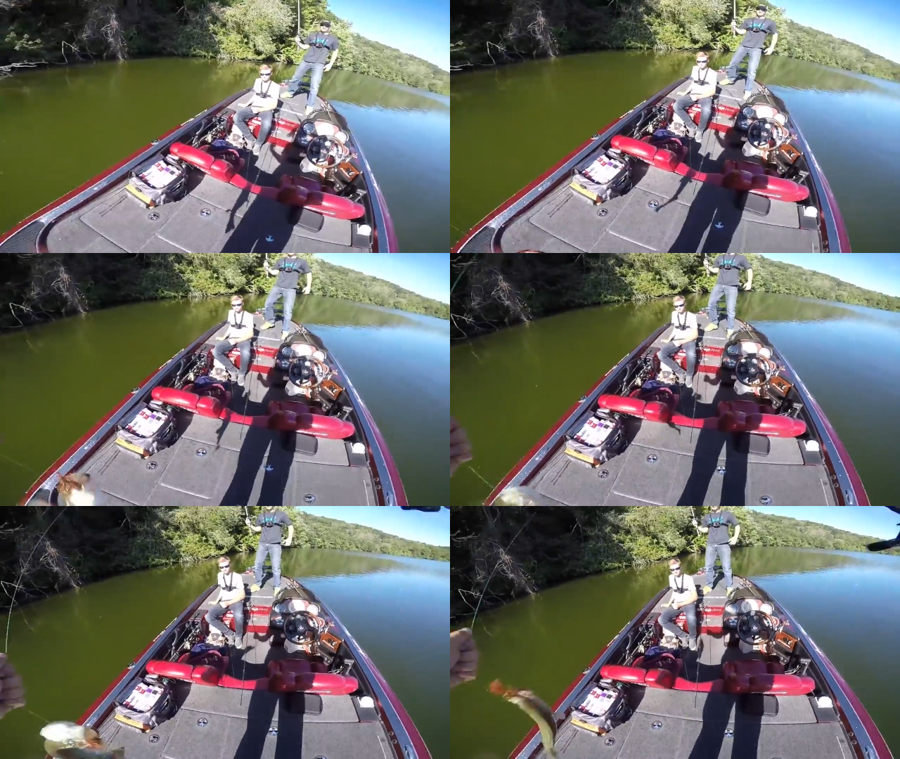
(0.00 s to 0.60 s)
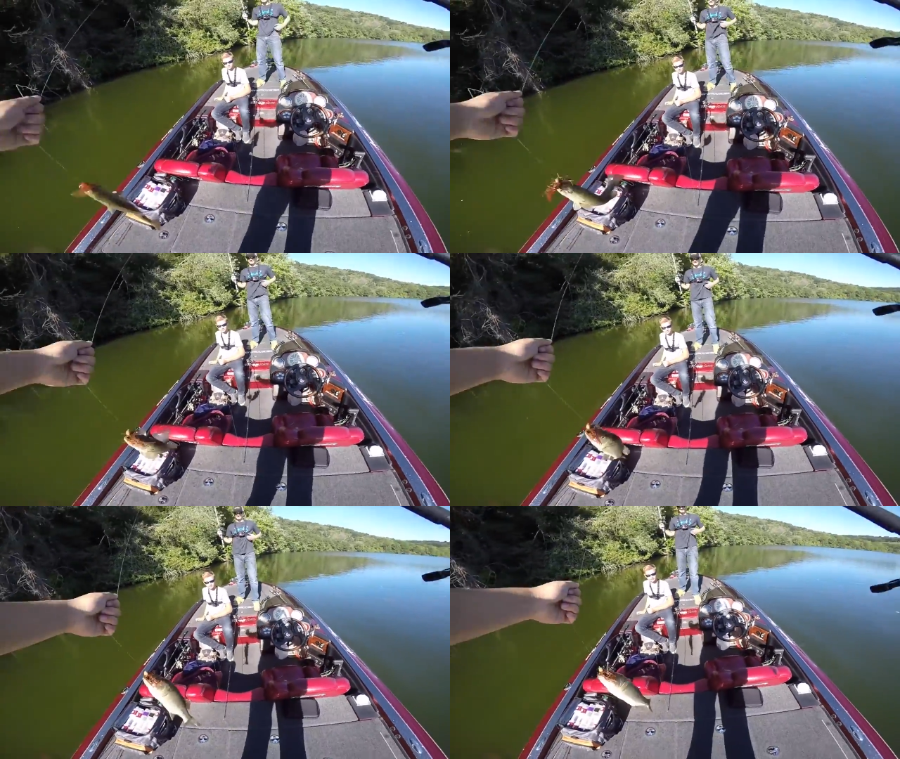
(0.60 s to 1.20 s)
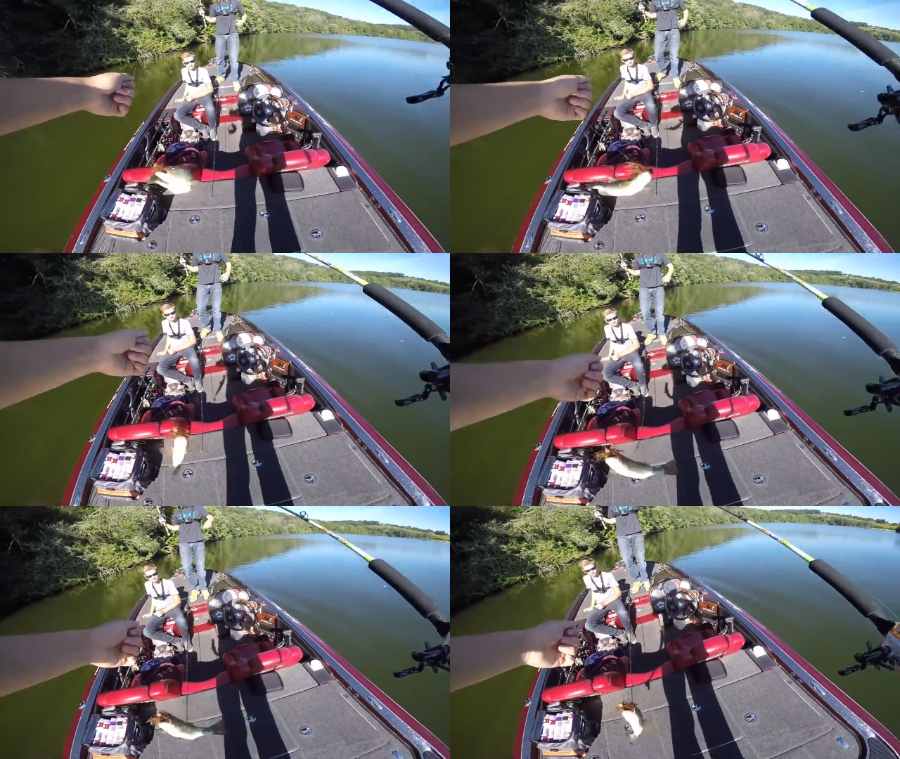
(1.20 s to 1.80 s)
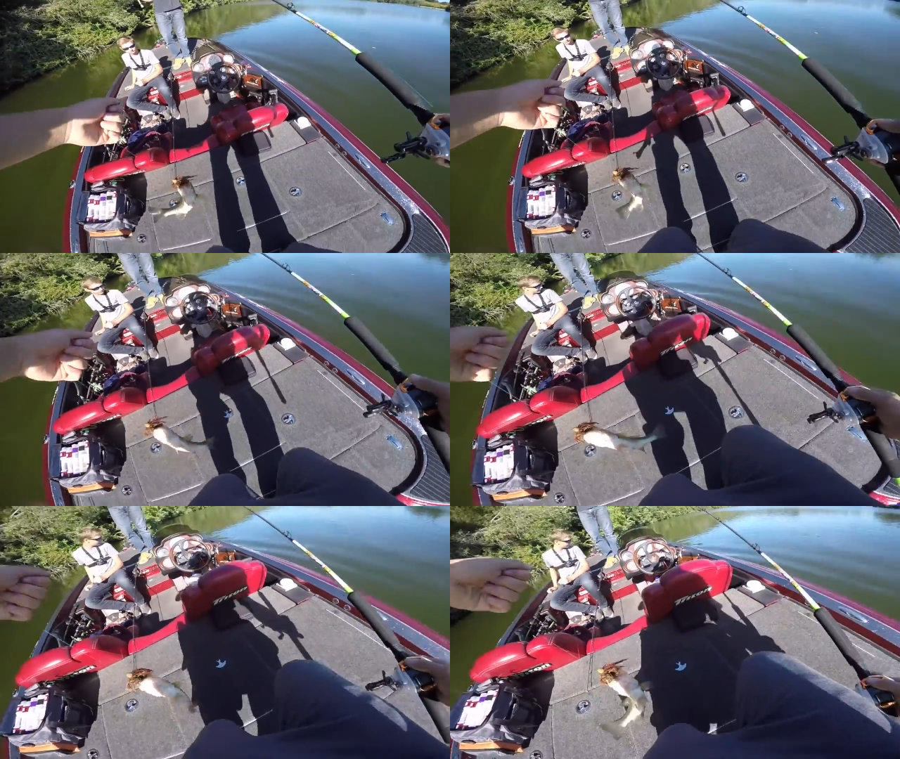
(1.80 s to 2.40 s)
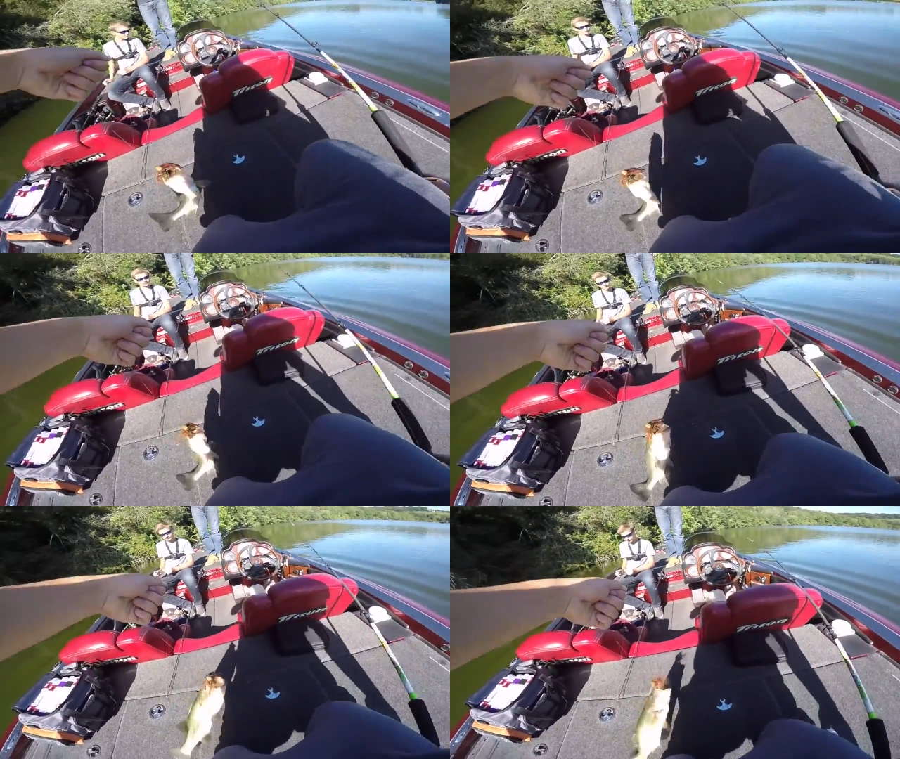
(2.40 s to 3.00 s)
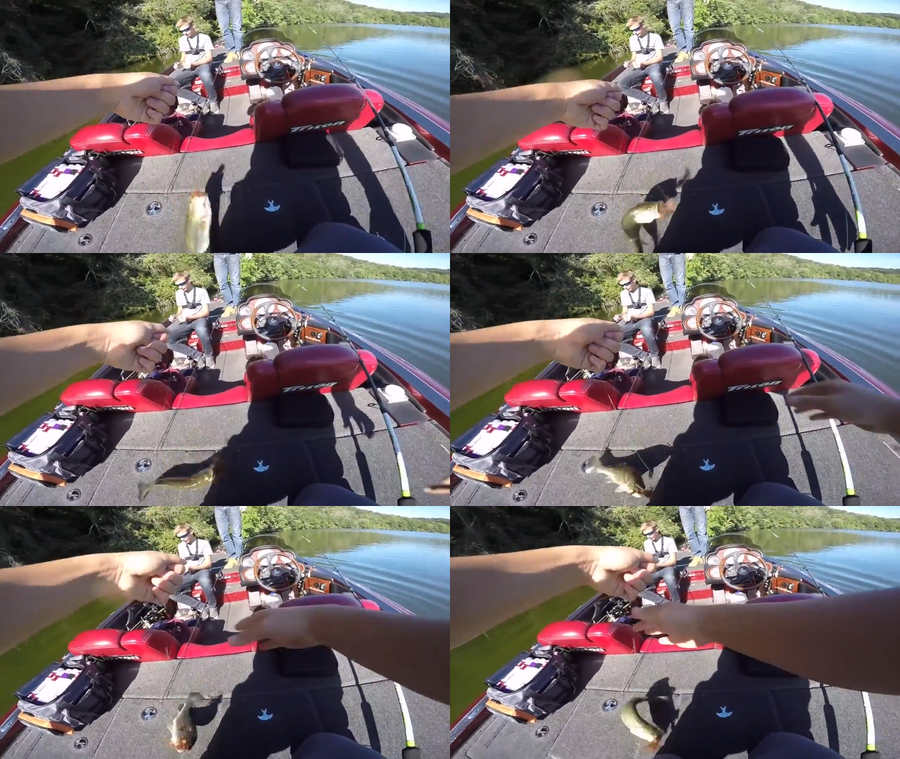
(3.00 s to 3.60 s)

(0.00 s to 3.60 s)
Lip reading: [unreadable: no face in view]